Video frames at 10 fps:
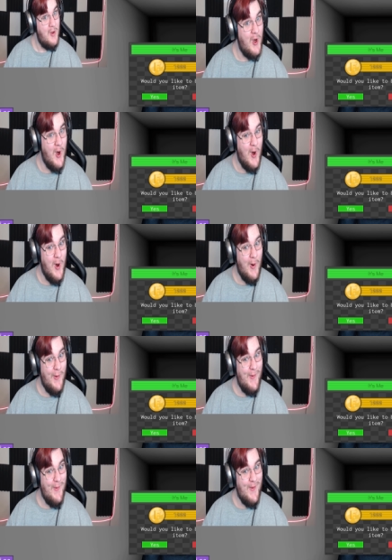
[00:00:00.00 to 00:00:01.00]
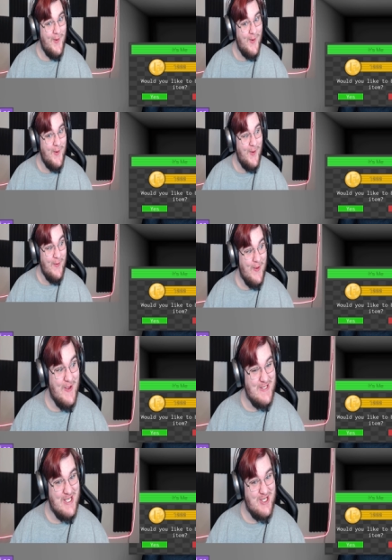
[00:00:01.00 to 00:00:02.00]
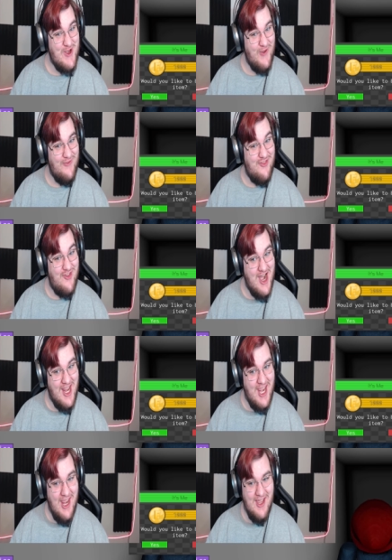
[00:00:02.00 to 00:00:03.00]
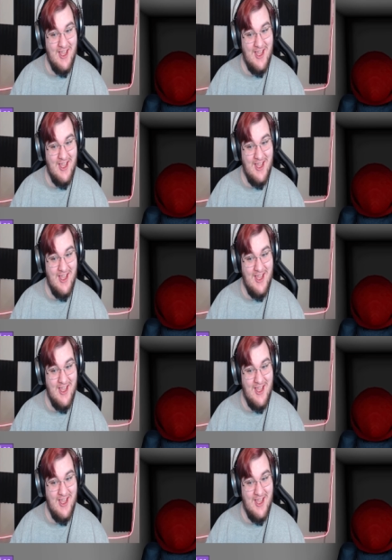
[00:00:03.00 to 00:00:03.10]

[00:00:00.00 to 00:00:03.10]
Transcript: Oh? Is this Golden Freddy?